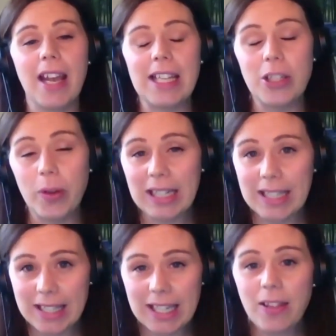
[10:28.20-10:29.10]
As you can
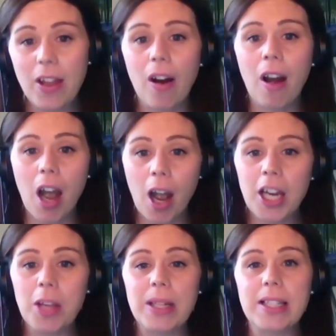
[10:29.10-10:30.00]
see, there are
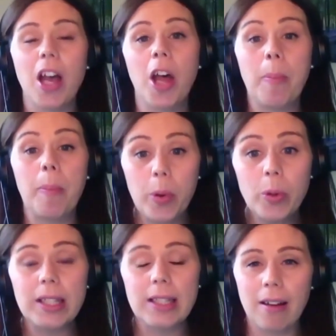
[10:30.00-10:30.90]
arguments on
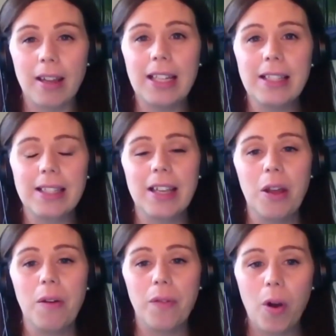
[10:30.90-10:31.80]
both sides
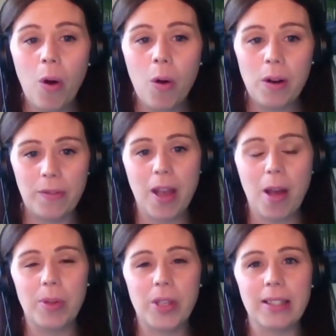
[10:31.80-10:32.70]
for all of the
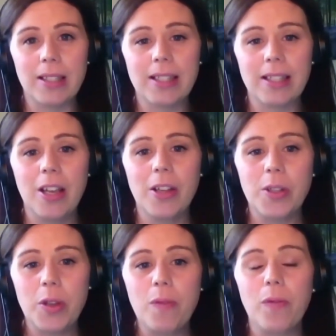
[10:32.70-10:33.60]
options.
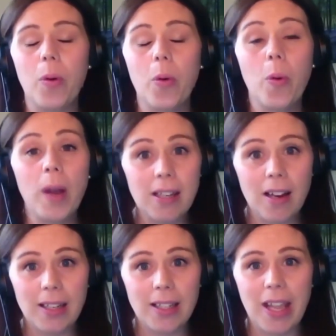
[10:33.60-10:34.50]
So you've quite a
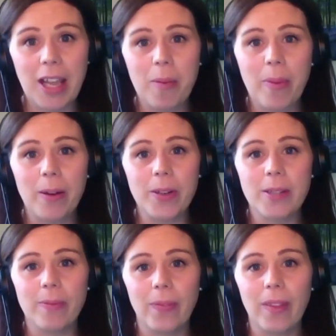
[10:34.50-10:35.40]
lot to think
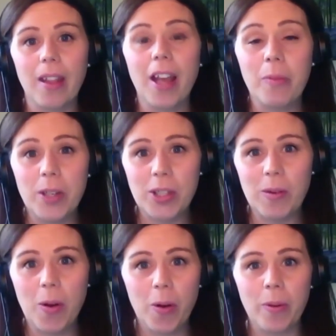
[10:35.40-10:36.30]
about. I wish you
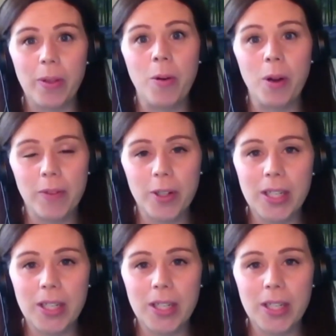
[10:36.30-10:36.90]
luck with all of your